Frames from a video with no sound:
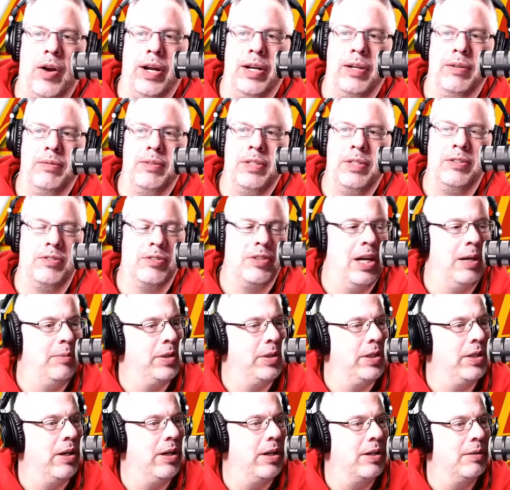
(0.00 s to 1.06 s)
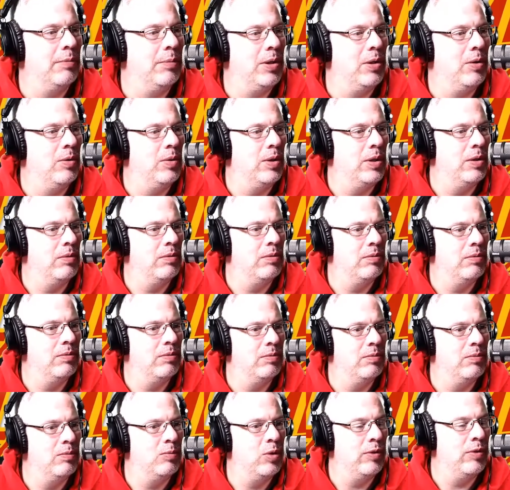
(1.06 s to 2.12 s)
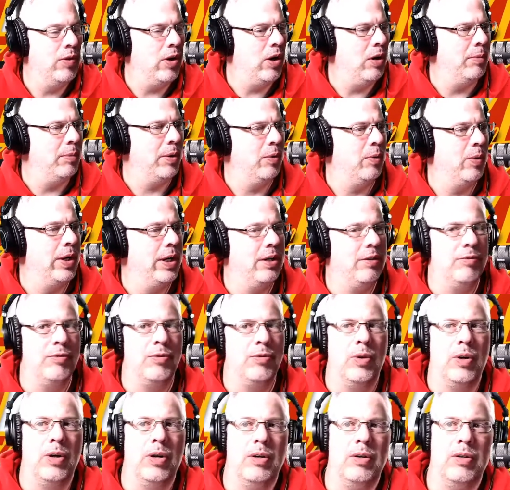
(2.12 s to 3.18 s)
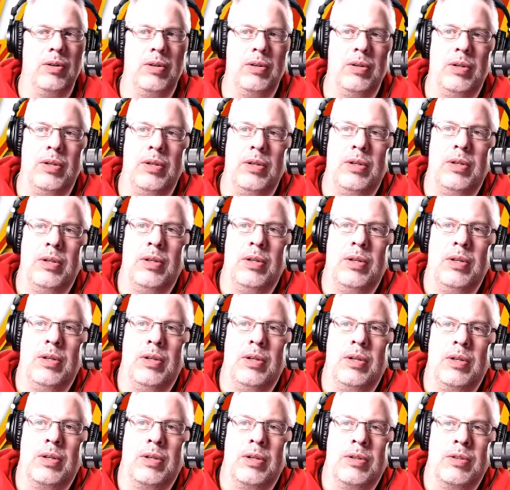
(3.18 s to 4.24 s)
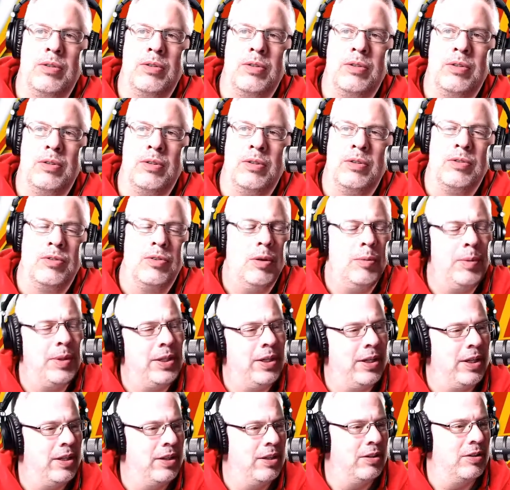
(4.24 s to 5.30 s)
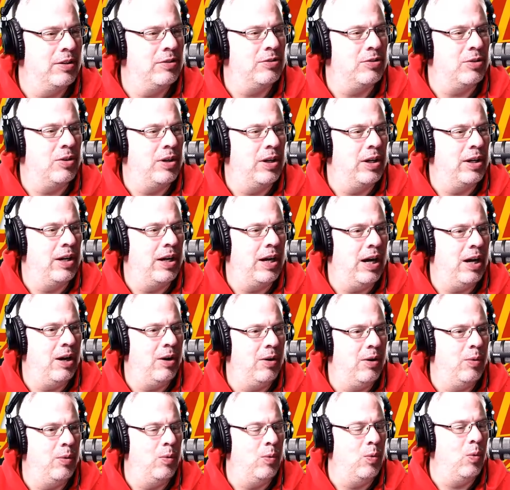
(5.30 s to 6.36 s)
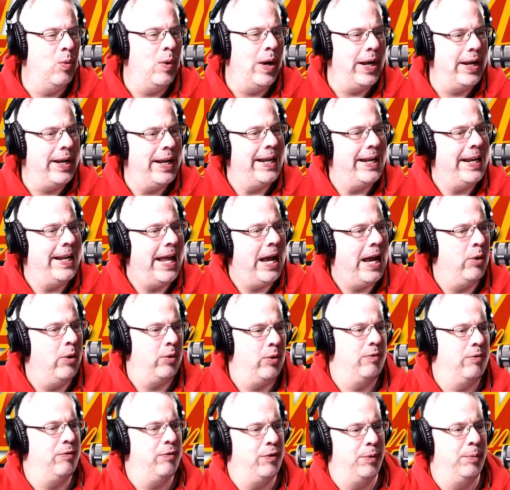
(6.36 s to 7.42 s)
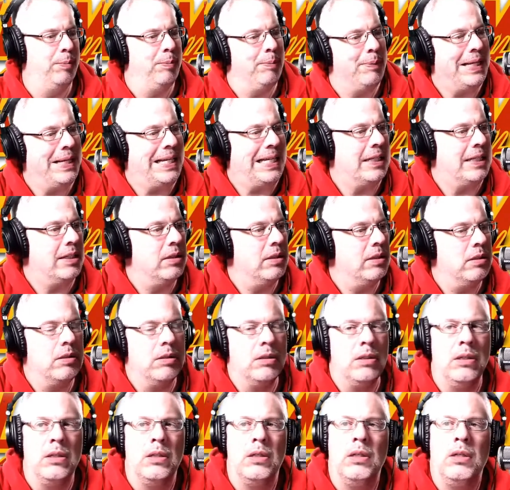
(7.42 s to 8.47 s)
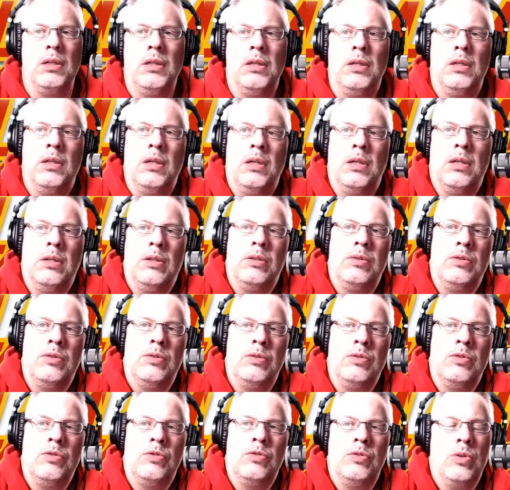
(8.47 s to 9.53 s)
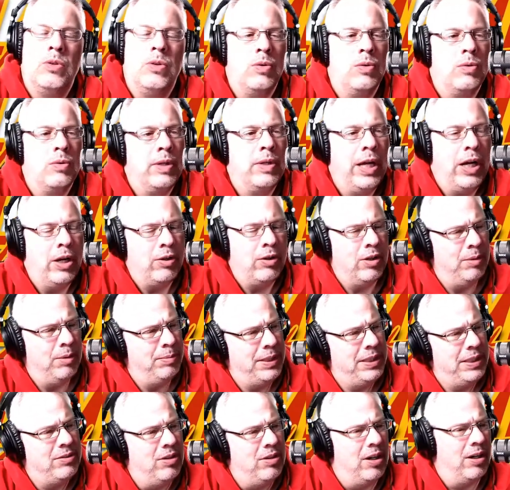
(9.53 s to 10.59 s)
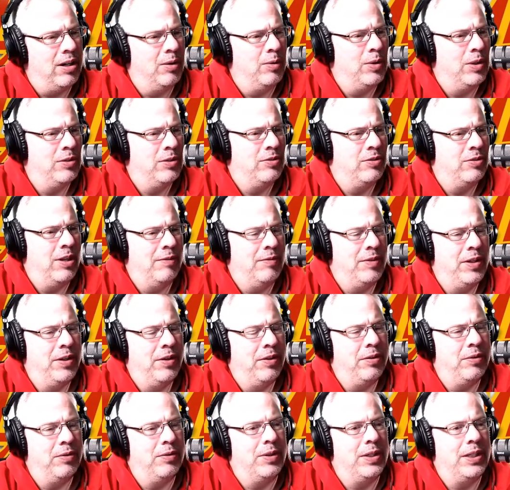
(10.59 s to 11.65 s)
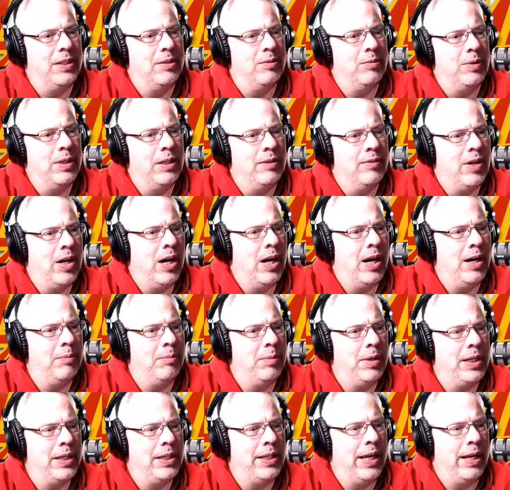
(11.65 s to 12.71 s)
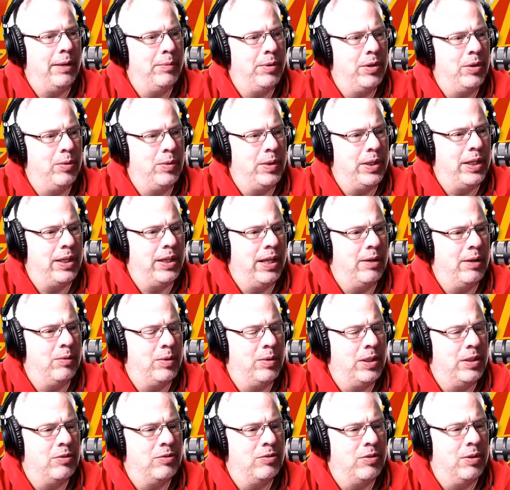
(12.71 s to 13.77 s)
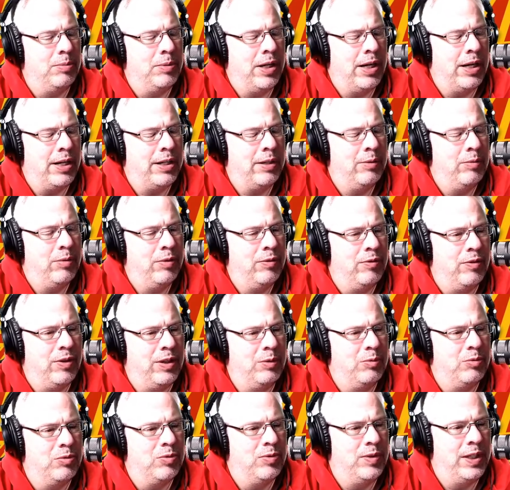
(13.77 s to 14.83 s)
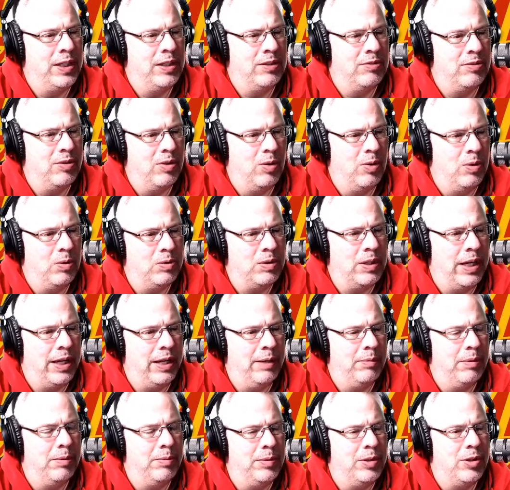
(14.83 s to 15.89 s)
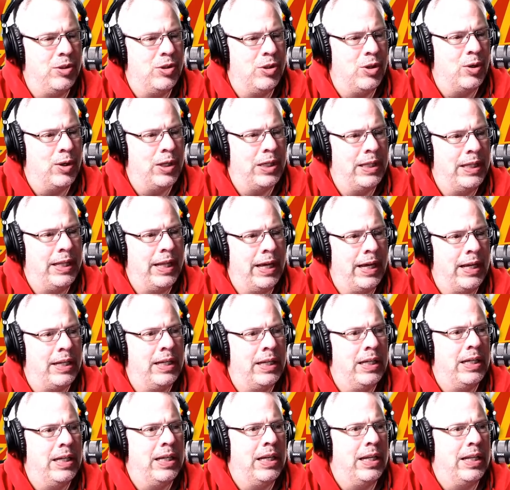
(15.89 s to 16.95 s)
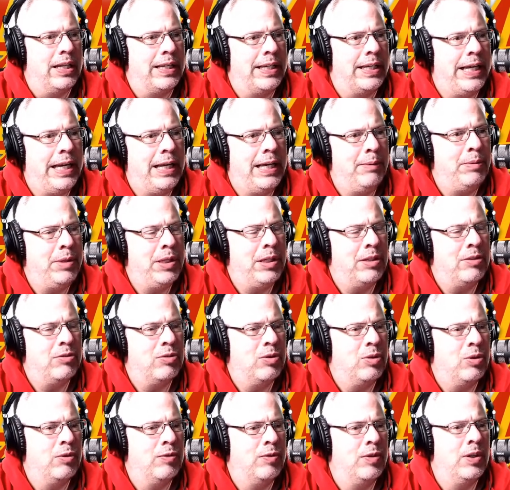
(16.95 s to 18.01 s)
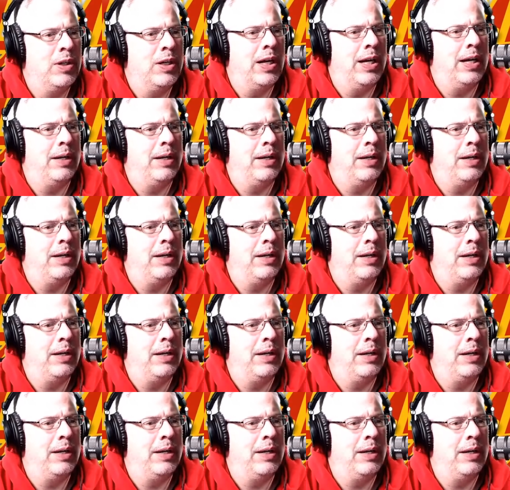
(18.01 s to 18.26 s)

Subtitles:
it's time to talk about what we've all been waiting for. So I'm going to tell you a little story on how it went down for me. So Calgary beats Ottawa 7-3. We have a HOTMIC game of the week that week. So I'm talking with Flames fans the whole game. I'm enjoying that. Game gets over. I